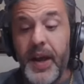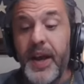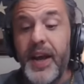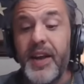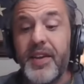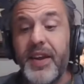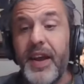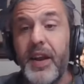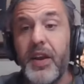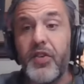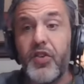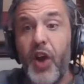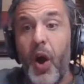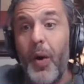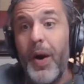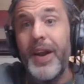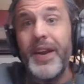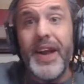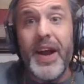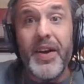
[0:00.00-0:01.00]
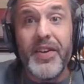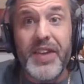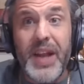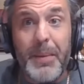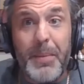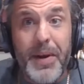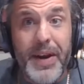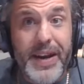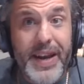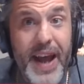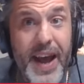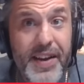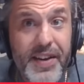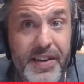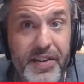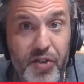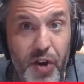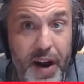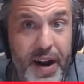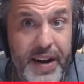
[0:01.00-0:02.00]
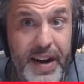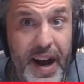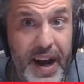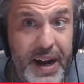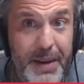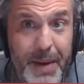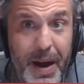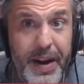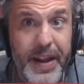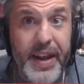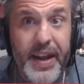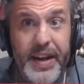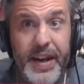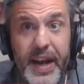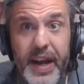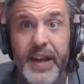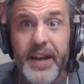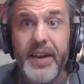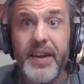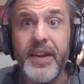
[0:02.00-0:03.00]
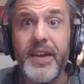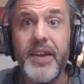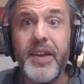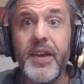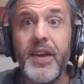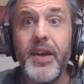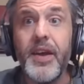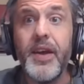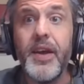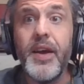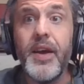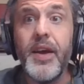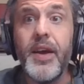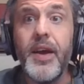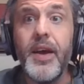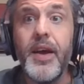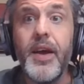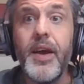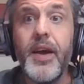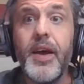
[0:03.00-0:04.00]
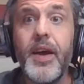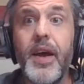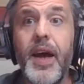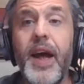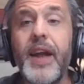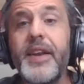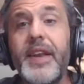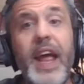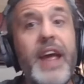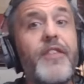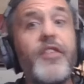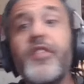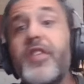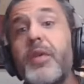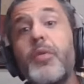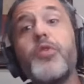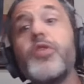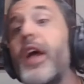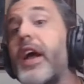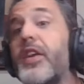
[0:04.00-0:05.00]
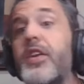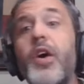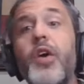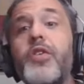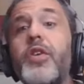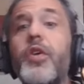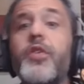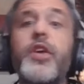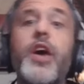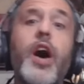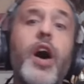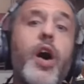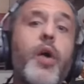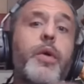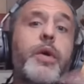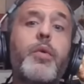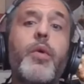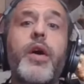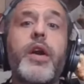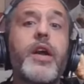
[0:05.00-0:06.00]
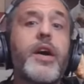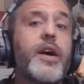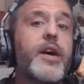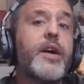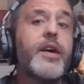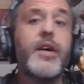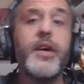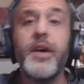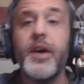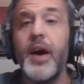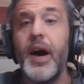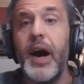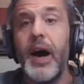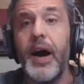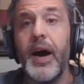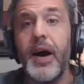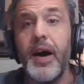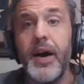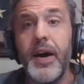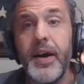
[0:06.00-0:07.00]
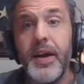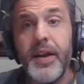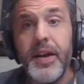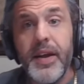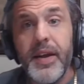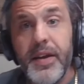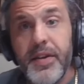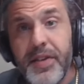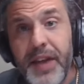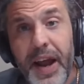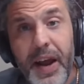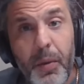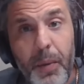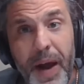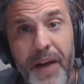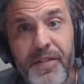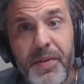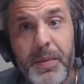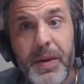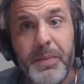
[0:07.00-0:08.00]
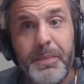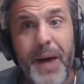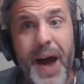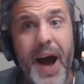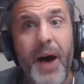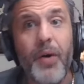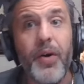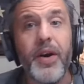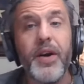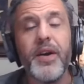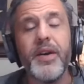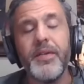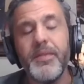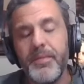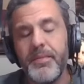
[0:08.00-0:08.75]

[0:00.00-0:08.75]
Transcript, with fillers: He said, "Go in there and step on the gas and try to knock him out. He can hit." And Davidson was like, "No, no, no. We want to uh, stay away from his power."